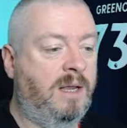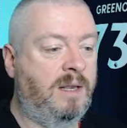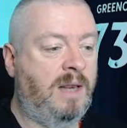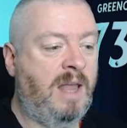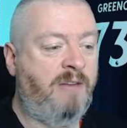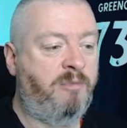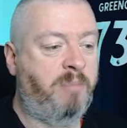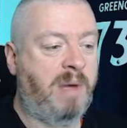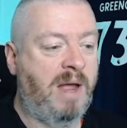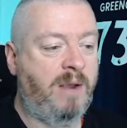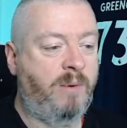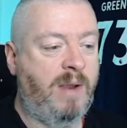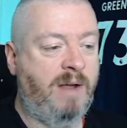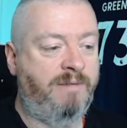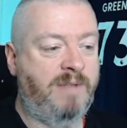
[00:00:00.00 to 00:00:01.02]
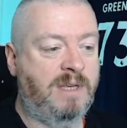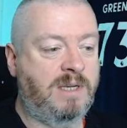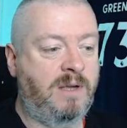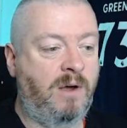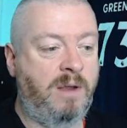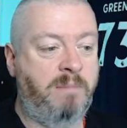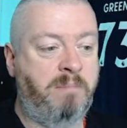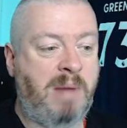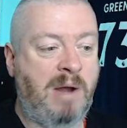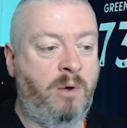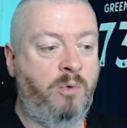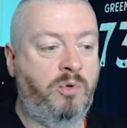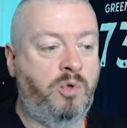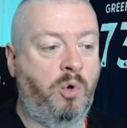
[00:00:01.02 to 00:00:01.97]
Left back, we have this guy
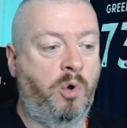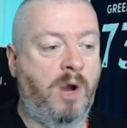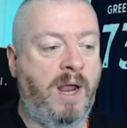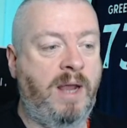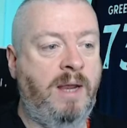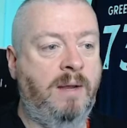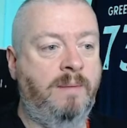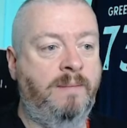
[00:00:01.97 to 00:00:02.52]
Balotore.